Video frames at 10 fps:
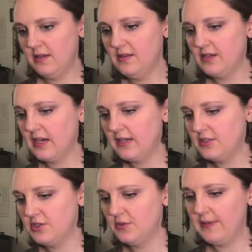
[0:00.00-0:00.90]
they're kind of
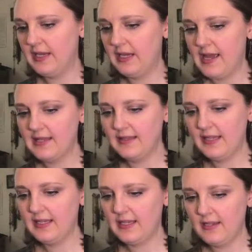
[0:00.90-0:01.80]
too big, and
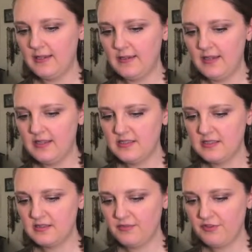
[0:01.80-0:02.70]
like,
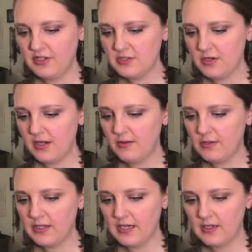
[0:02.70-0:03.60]
it's frustrating
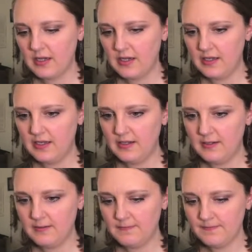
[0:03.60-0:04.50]
working
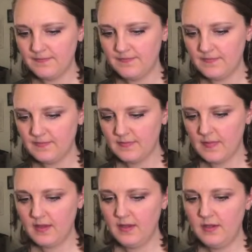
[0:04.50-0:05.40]
on
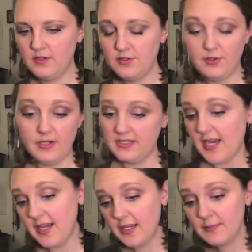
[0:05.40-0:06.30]
2 at a
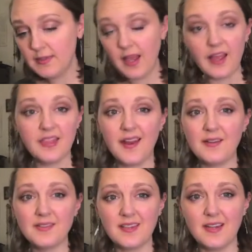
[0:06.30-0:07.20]
time. I thought I
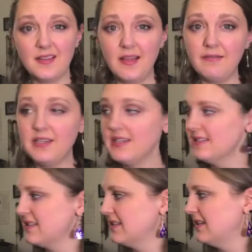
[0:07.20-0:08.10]
was gonna love
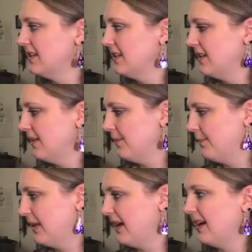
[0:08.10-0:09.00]
it,
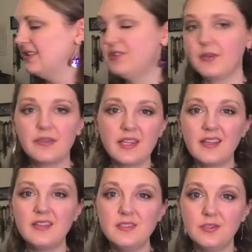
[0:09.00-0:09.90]
but I don't think
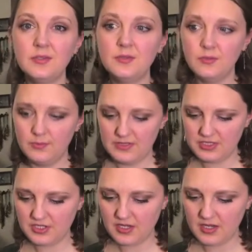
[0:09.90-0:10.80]
I do,
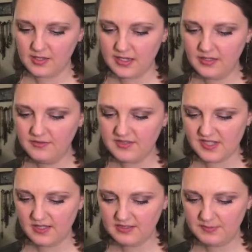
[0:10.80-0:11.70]
which kind of
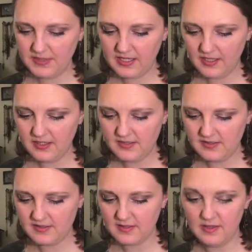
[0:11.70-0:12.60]
sucks
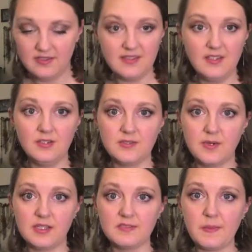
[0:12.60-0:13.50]
because these needles
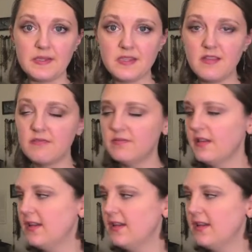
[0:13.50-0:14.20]
were expensive.